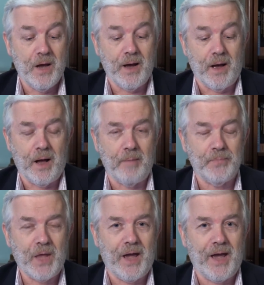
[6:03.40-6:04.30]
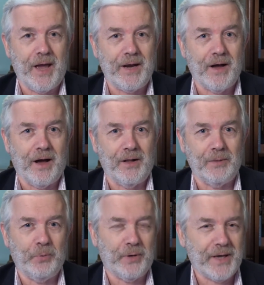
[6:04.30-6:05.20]
Um, and
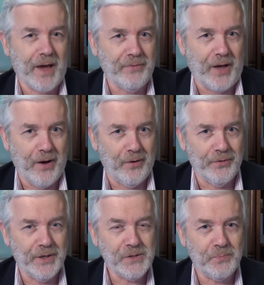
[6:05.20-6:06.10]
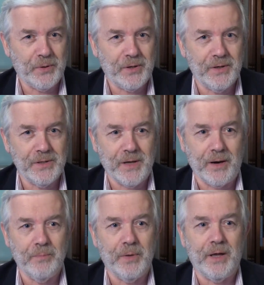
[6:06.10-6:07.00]
I'll put a caveat on this because I
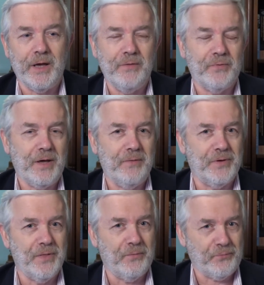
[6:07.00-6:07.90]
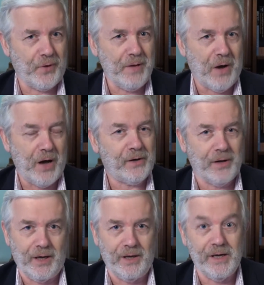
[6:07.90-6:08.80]
don't believe even the free
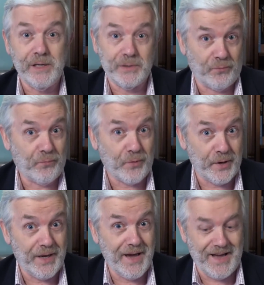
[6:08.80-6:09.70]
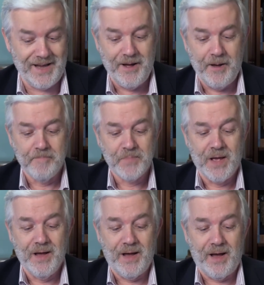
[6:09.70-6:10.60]
marketing is free.
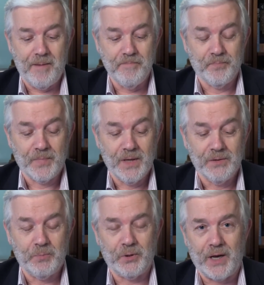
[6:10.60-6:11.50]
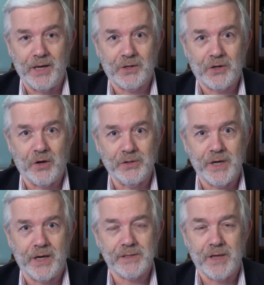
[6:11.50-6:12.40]
um, to put that into
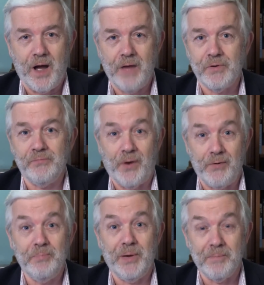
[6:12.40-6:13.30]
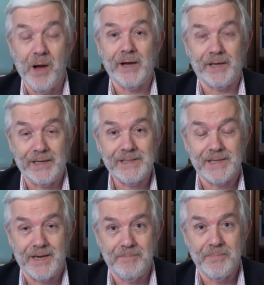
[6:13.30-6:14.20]
context, I have a very big marketing
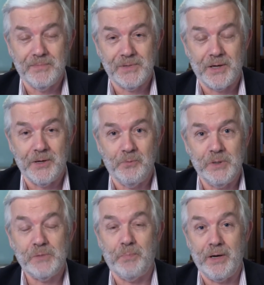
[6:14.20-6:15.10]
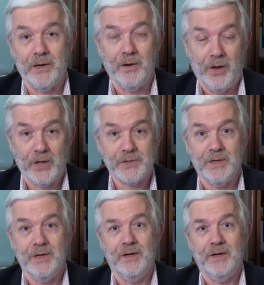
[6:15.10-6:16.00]
team. So we spend a lot
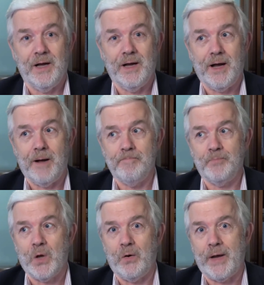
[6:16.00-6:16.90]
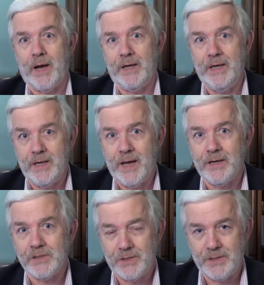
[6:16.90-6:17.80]
um, on our
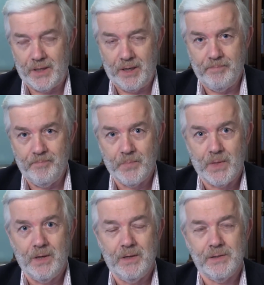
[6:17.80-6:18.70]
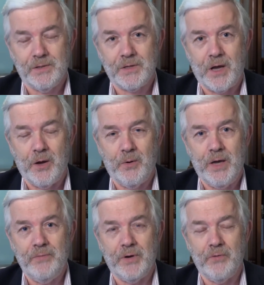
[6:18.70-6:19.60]
in-house team. So
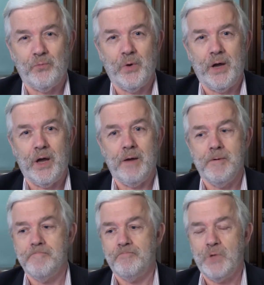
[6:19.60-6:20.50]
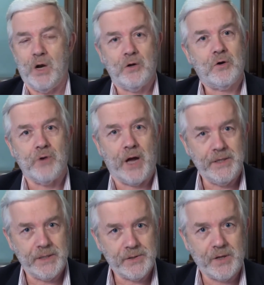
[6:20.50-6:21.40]
even if we're, you know,
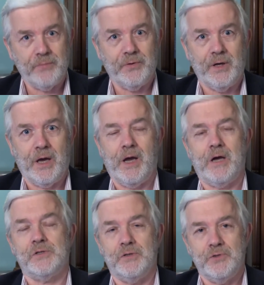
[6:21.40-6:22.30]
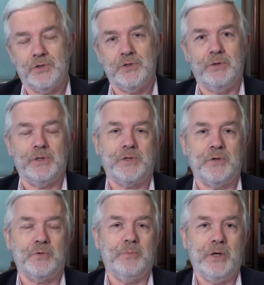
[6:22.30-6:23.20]
creating stuff in-house and just doing
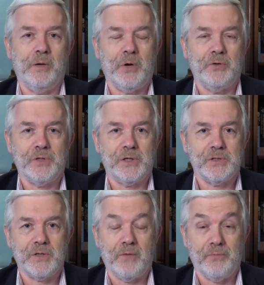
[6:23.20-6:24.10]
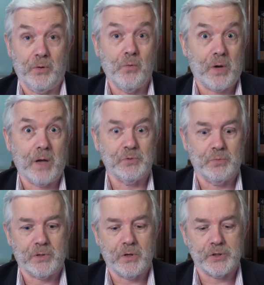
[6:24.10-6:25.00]
social media posting and stuff, it all comes
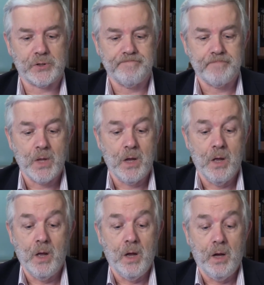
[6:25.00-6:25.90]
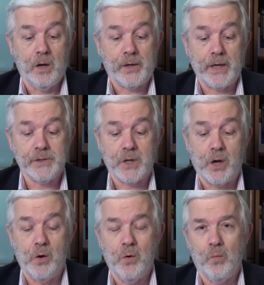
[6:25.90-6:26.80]
with a cost. Okay,
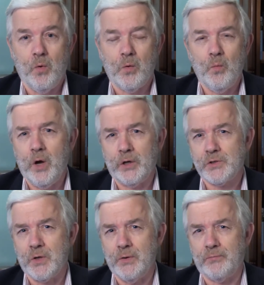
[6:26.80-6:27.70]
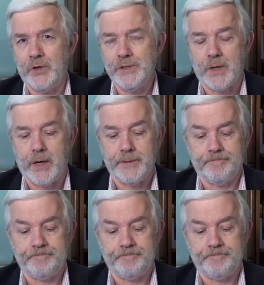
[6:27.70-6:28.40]
so what works on the free side?